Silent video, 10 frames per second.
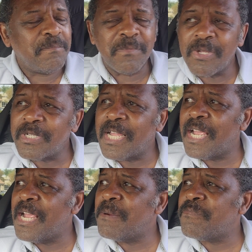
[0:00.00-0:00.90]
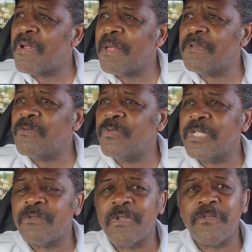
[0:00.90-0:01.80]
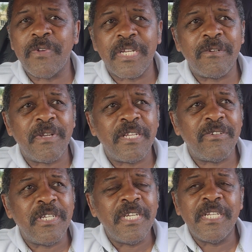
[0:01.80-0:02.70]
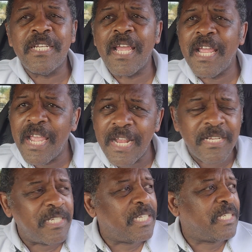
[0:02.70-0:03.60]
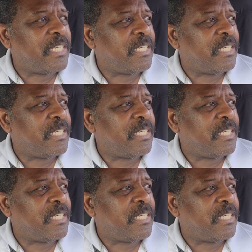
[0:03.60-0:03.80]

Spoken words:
Mostly I had problems with the refrigerator. They had good